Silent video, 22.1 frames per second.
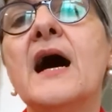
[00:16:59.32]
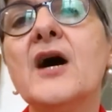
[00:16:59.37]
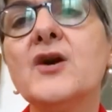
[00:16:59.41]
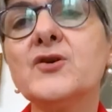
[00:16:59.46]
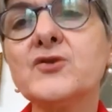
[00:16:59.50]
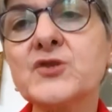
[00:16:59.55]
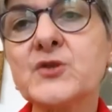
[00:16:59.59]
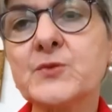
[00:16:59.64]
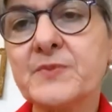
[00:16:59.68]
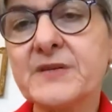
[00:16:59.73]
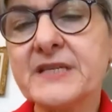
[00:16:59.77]

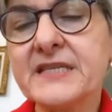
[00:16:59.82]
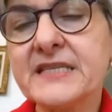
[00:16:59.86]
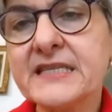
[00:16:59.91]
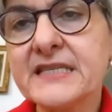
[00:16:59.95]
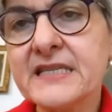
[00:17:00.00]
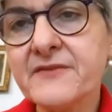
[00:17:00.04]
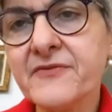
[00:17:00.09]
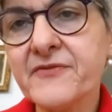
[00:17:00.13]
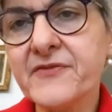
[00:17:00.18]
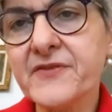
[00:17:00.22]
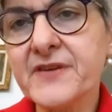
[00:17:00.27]
how
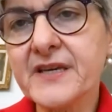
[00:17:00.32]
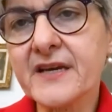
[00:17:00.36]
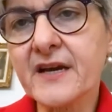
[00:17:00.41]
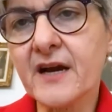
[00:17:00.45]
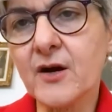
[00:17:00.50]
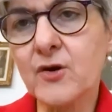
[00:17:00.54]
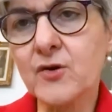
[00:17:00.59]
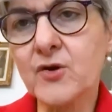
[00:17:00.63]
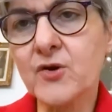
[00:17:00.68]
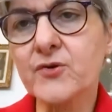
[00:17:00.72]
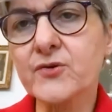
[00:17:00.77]
specific,
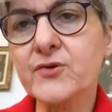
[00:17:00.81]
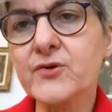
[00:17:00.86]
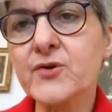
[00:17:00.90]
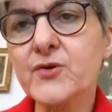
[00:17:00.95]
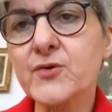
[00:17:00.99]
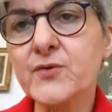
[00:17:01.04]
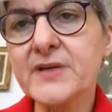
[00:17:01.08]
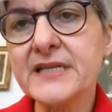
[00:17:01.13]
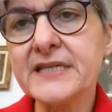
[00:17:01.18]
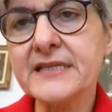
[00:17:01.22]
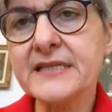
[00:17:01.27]
how
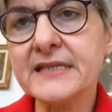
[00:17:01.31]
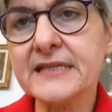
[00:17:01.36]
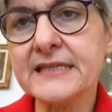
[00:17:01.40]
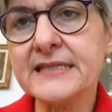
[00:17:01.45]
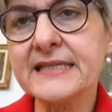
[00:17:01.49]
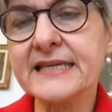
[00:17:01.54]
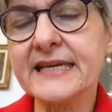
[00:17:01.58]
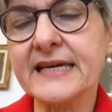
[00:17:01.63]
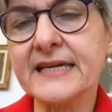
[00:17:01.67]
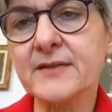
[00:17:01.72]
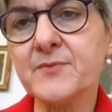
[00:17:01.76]
concrete
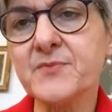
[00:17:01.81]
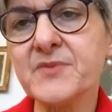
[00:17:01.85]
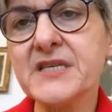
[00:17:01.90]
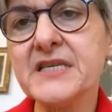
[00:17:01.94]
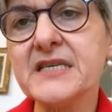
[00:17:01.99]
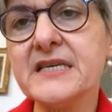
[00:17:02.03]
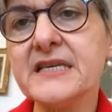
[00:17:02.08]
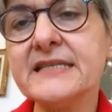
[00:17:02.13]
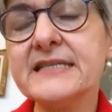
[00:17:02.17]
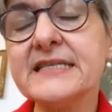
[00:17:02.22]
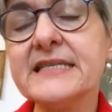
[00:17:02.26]
it can
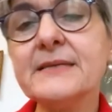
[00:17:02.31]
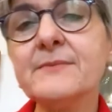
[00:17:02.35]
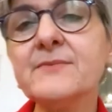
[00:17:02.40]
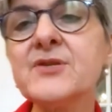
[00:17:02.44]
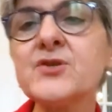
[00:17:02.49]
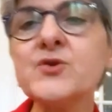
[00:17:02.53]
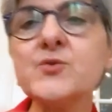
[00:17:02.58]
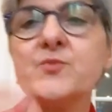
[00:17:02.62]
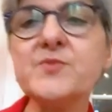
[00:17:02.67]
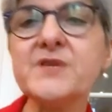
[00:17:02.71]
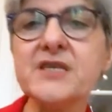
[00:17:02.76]
be. It
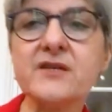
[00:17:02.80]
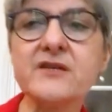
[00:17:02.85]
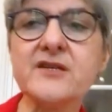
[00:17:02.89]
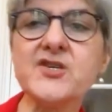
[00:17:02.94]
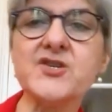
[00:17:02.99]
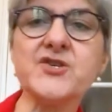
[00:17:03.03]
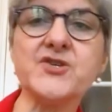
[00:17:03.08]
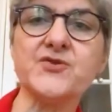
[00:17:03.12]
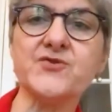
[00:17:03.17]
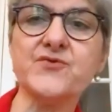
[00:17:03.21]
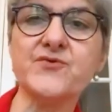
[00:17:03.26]
seems to be an
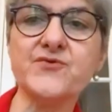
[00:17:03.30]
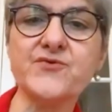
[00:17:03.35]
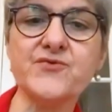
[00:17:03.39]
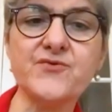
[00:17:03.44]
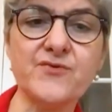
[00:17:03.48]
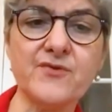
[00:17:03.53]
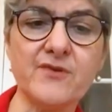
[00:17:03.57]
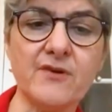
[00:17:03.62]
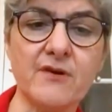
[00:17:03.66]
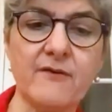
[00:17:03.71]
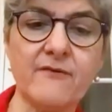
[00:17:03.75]

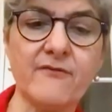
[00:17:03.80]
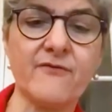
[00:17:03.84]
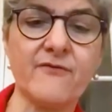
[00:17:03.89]
issue